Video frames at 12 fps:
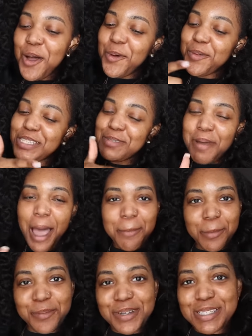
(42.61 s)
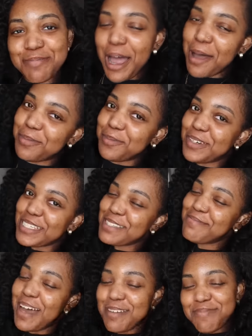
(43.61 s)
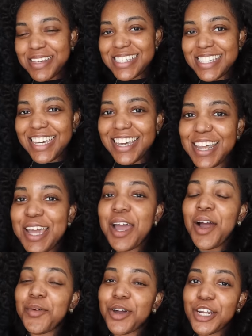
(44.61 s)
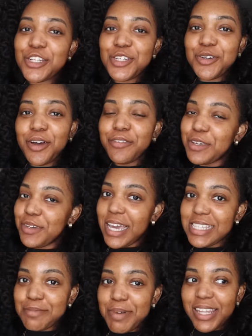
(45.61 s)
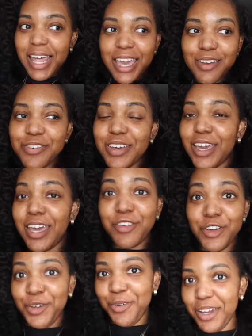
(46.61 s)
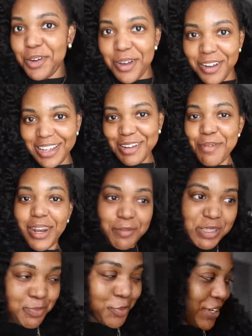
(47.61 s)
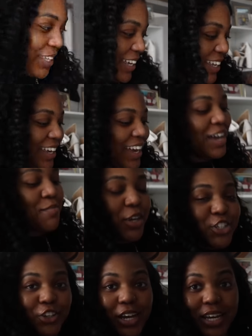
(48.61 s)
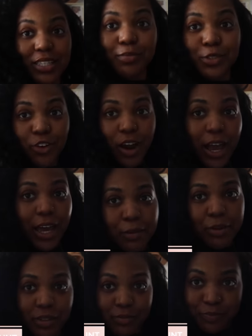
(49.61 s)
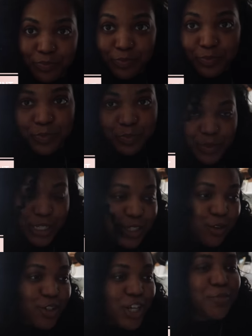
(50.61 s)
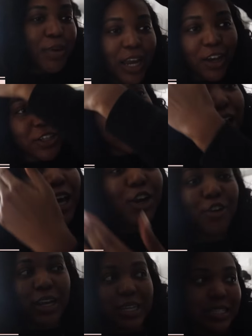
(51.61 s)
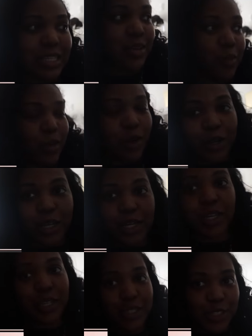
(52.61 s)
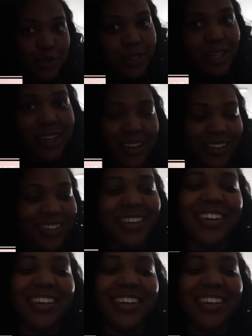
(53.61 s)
What's poppin', what's poppin', what's poppington? We're gonna do a few days in my life. If you're new here, welcome. My name is Brelynn. Make sure you guys subscribe. Don't judge my hair looking kind of crazy. We're gonna do it later.